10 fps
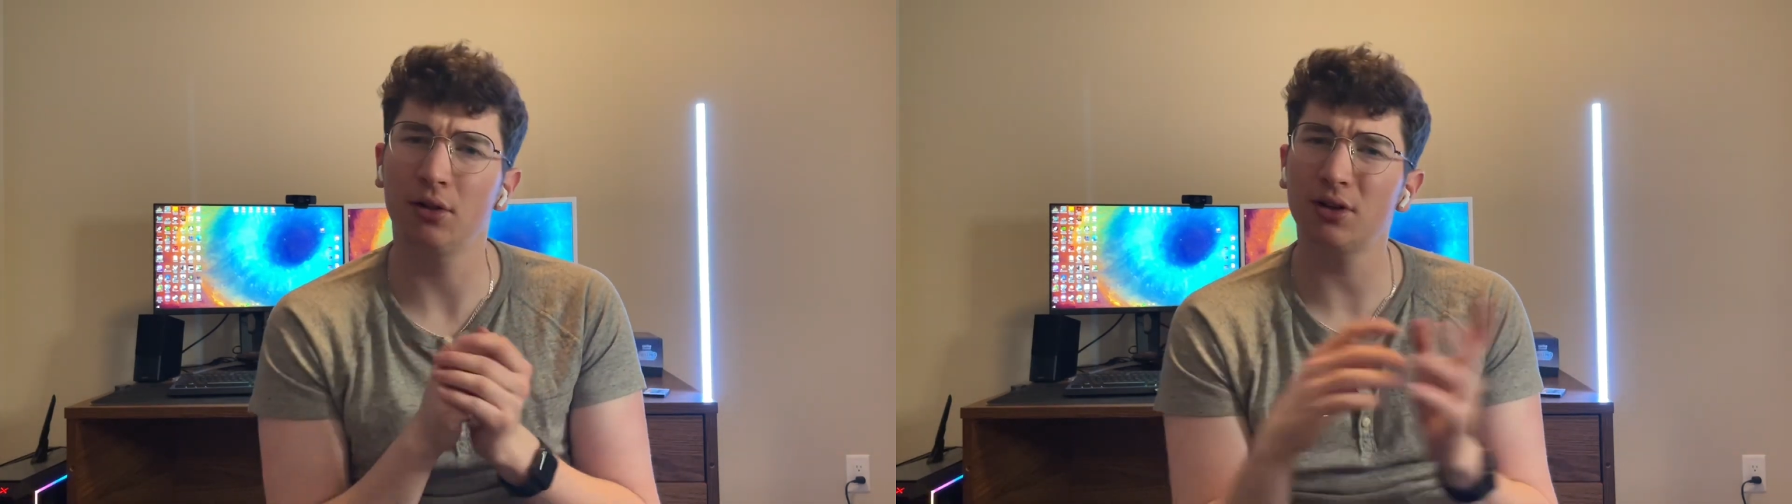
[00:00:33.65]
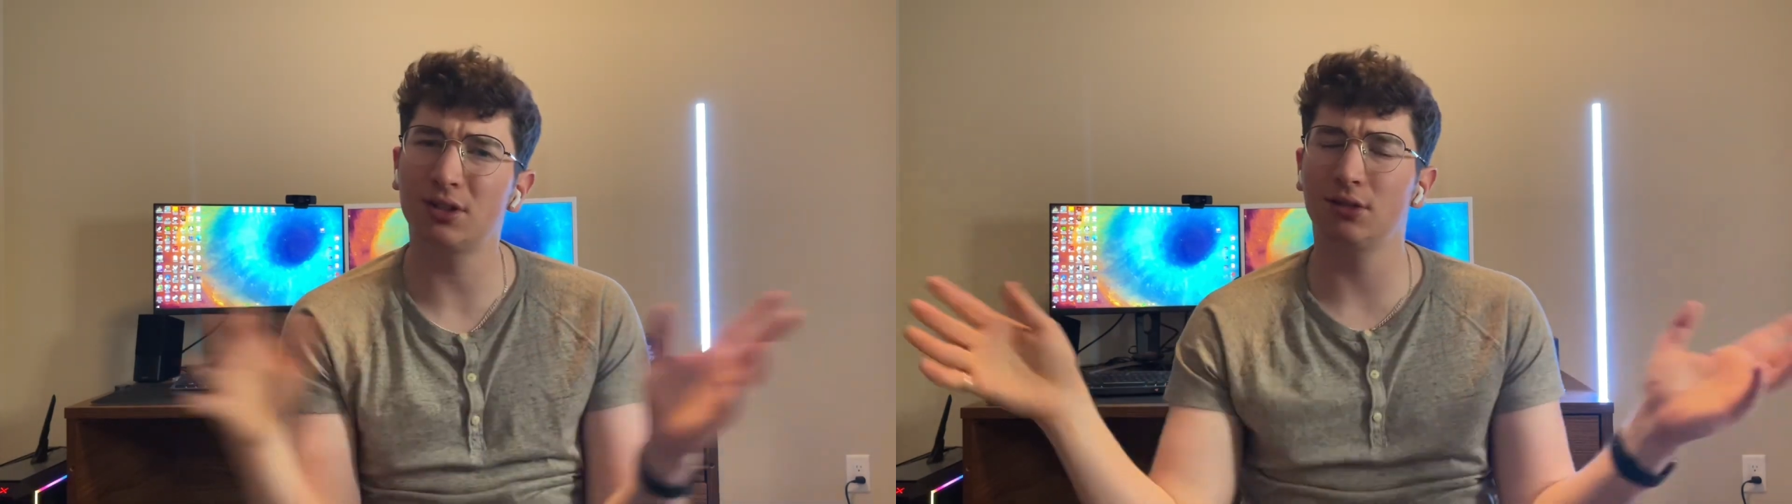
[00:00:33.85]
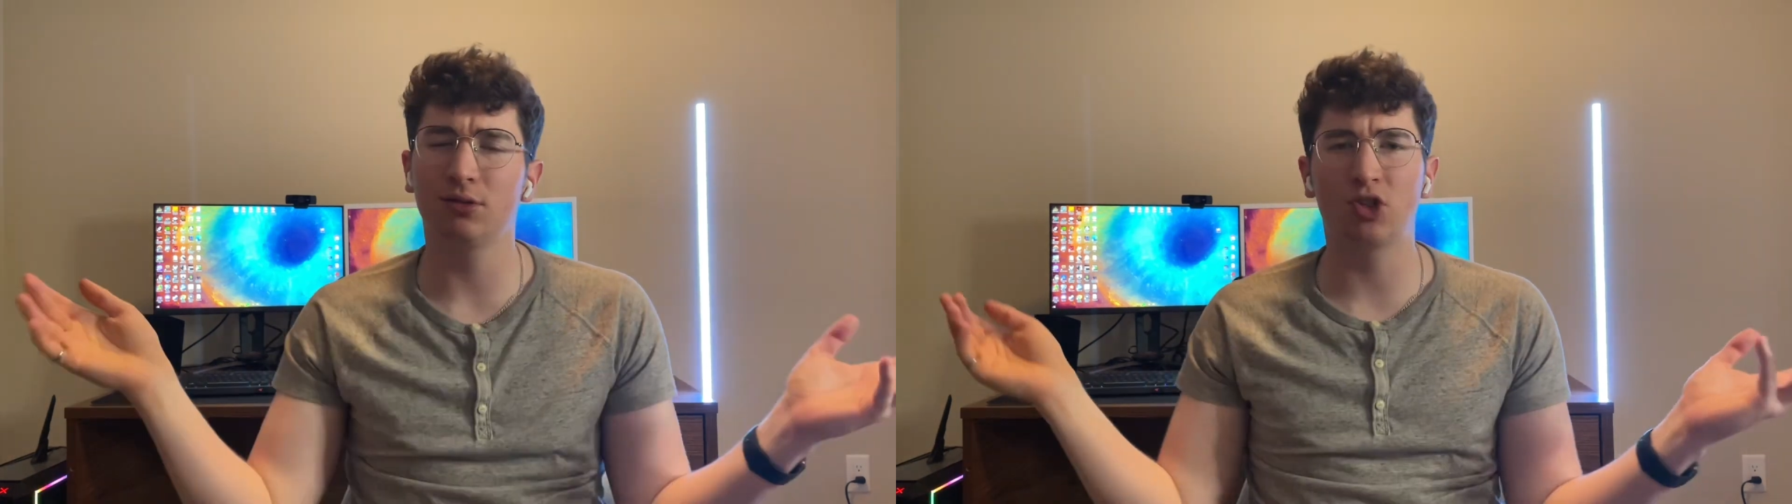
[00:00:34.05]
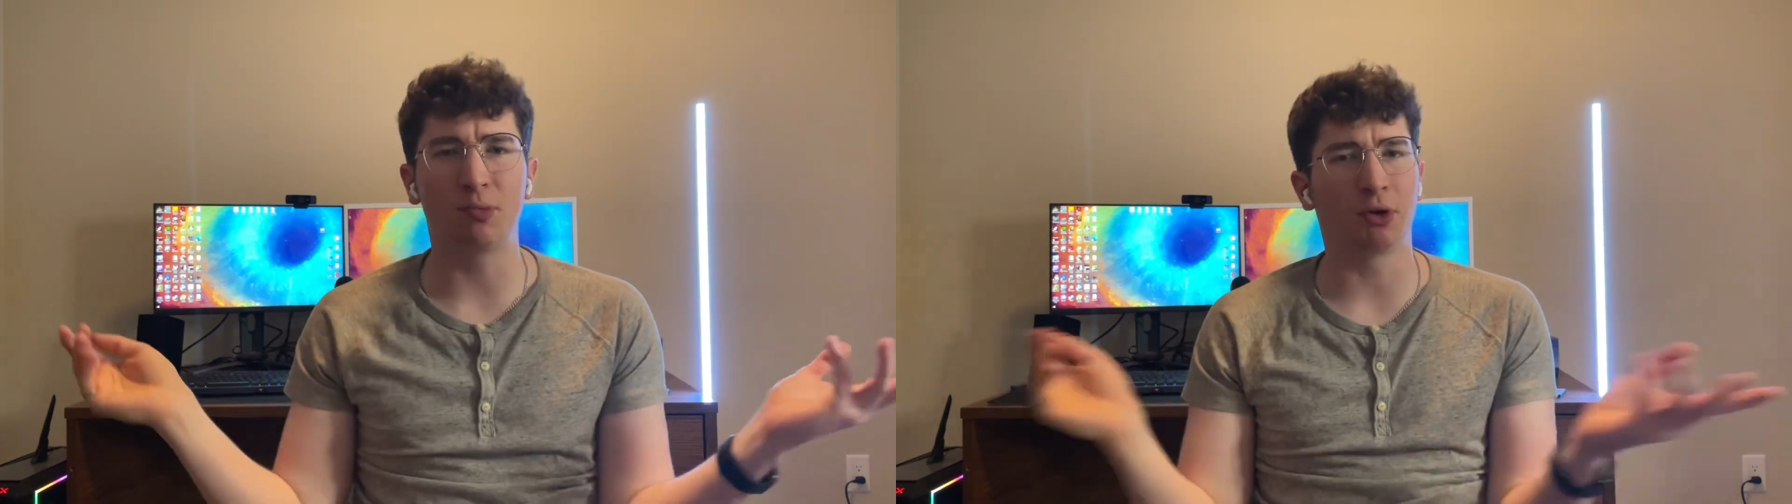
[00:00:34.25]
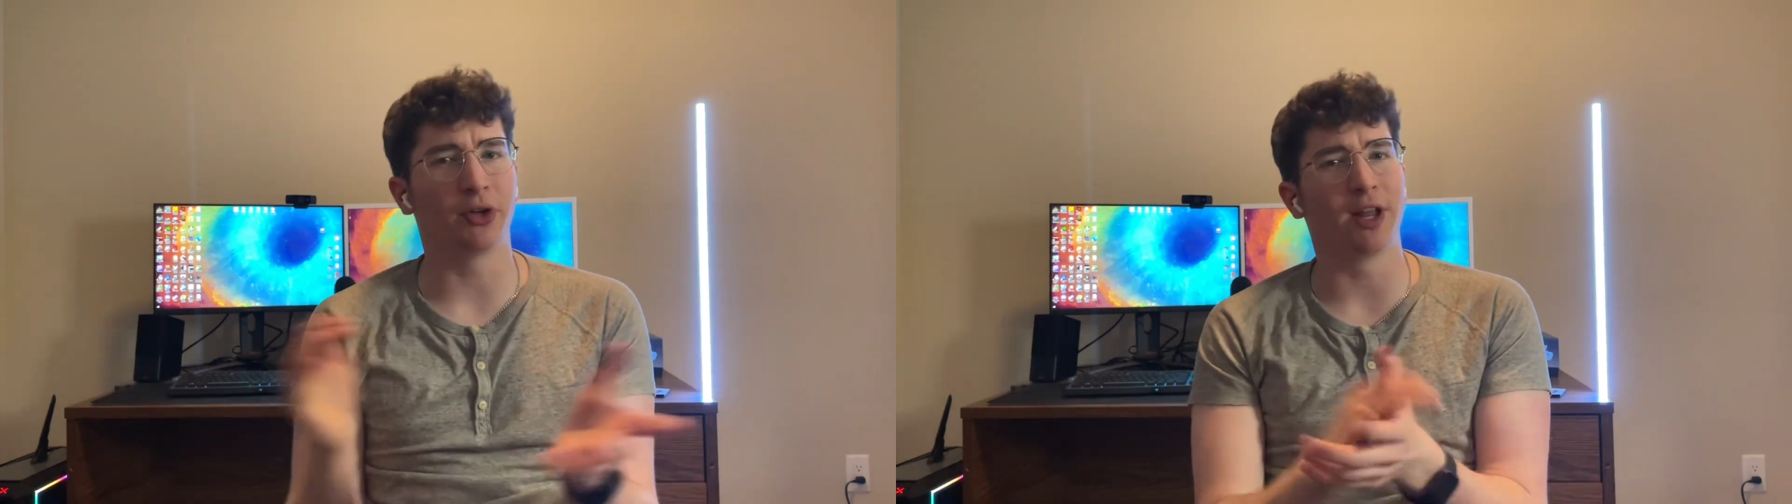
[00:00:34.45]
looks
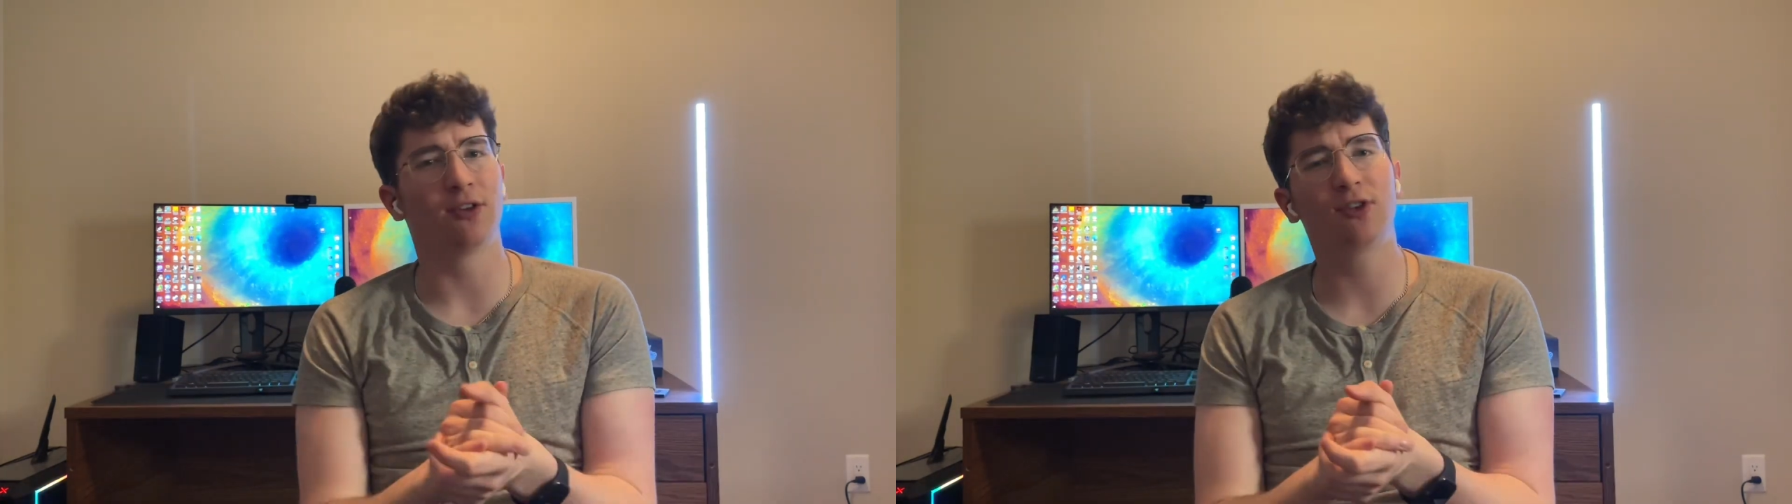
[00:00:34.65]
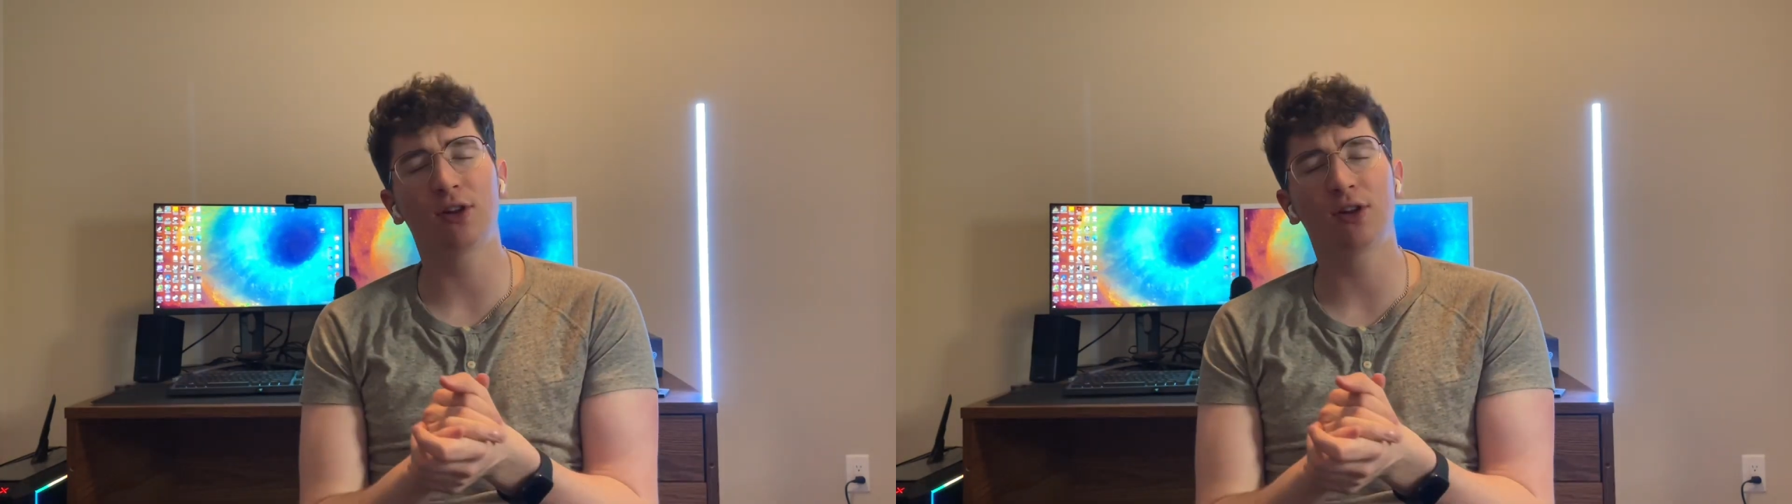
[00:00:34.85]
seemingly innocent.